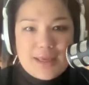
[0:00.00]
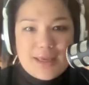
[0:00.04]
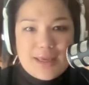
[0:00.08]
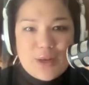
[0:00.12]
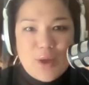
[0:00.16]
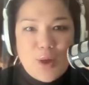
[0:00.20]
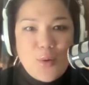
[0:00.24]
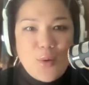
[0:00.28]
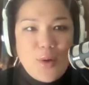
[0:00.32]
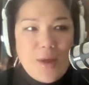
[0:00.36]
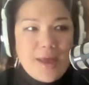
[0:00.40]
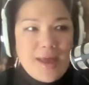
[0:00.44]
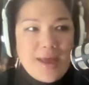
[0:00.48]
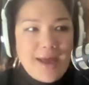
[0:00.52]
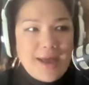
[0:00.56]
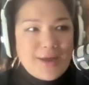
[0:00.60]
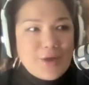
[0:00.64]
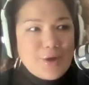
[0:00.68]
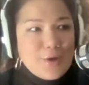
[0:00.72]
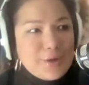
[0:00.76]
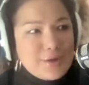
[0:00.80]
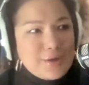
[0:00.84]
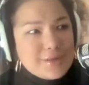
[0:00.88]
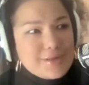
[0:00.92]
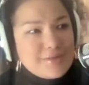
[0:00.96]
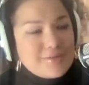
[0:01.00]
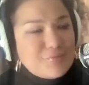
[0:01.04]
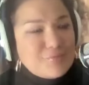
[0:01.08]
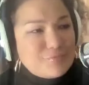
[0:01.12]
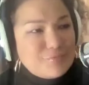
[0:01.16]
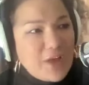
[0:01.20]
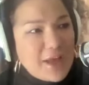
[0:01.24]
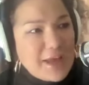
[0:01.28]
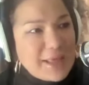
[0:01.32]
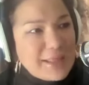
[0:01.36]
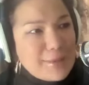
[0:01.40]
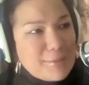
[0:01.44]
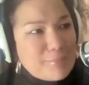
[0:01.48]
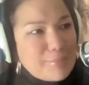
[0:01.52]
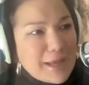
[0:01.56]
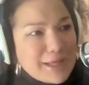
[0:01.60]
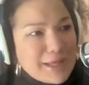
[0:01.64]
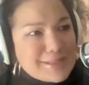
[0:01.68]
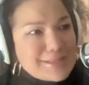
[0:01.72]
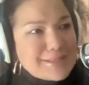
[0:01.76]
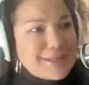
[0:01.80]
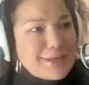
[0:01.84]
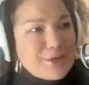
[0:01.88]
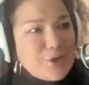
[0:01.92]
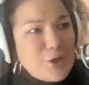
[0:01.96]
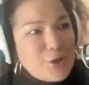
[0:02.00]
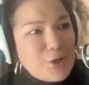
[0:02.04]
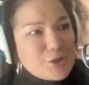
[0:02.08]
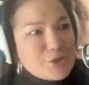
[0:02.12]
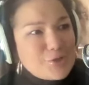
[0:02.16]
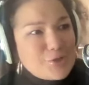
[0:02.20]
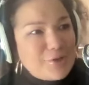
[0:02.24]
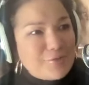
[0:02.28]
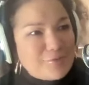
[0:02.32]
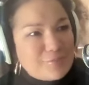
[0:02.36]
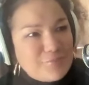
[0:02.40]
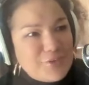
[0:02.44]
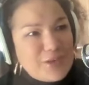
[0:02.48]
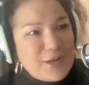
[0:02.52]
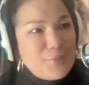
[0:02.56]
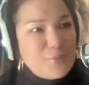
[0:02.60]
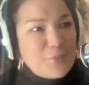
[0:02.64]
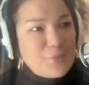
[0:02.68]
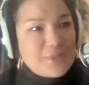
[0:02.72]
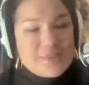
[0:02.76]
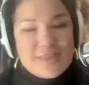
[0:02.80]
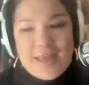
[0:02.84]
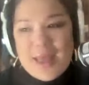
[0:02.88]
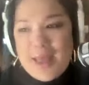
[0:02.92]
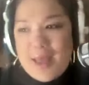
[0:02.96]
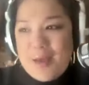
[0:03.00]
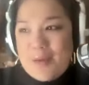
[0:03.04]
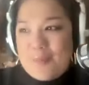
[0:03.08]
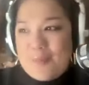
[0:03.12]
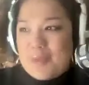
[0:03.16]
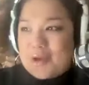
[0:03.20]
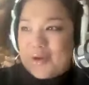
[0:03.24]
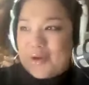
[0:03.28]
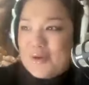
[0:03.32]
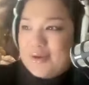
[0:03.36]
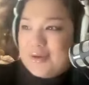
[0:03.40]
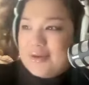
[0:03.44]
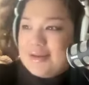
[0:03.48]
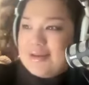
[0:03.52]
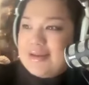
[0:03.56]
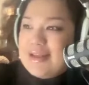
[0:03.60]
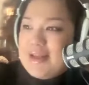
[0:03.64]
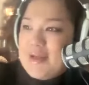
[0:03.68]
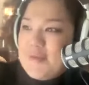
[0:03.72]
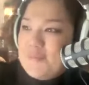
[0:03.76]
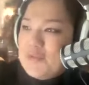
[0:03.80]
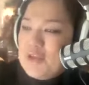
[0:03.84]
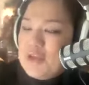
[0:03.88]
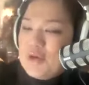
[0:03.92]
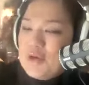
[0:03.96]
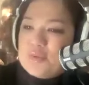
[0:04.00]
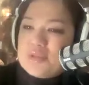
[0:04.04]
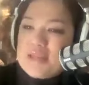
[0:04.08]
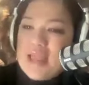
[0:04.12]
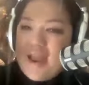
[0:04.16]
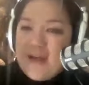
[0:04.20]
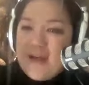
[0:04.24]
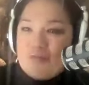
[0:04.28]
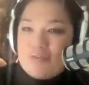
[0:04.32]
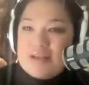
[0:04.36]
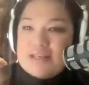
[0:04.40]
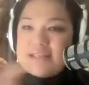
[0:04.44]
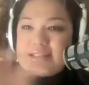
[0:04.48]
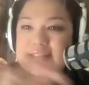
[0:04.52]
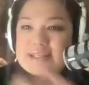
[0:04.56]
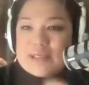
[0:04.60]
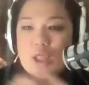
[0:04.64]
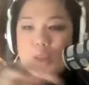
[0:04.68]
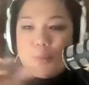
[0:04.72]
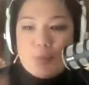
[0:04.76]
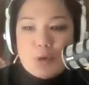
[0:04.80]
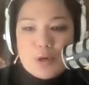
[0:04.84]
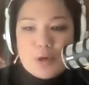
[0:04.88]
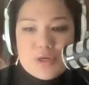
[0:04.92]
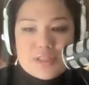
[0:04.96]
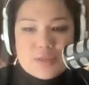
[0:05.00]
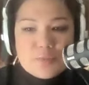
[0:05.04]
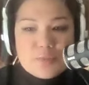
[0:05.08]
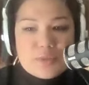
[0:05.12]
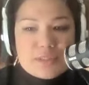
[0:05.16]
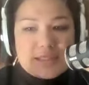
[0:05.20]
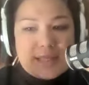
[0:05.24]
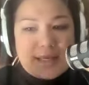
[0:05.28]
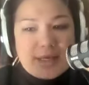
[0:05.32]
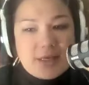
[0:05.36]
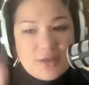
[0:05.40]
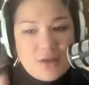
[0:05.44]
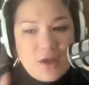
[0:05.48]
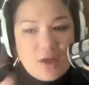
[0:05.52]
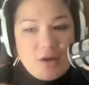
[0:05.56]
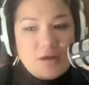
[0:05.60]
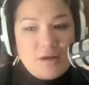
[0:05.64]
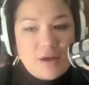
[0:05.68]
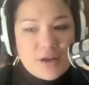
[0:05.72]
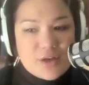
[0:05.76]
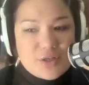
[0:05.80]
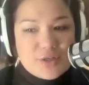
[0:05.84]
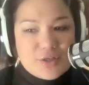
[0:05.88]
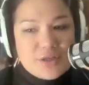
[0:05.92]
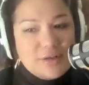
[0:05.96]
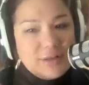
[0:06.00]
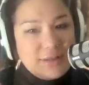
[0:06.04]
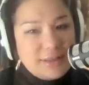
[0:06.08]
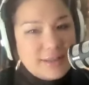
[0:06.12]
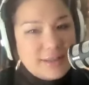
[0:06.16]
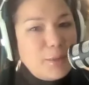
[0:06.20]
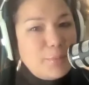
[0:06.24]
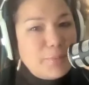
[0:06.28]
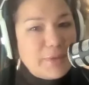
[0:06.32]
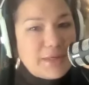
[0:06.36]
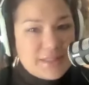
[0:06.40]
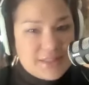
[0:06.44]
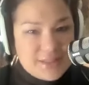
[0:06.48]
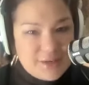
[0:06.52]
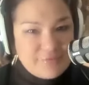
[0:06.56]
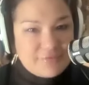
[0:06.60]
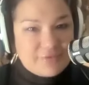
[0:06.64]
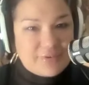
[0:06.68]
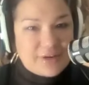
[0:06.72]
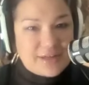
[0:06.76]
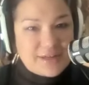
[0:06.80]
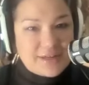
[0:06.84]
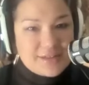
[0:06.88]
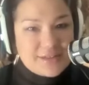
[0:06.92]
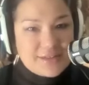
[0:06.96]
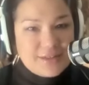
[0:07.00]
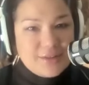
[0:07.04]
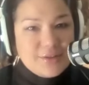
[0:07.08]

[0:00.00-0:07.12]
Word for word: You know, I couldn't yeah. find the Mexican culture and fit in with them. I couldn't, you know, every single person was like, no, Audrey, you're a little bit different.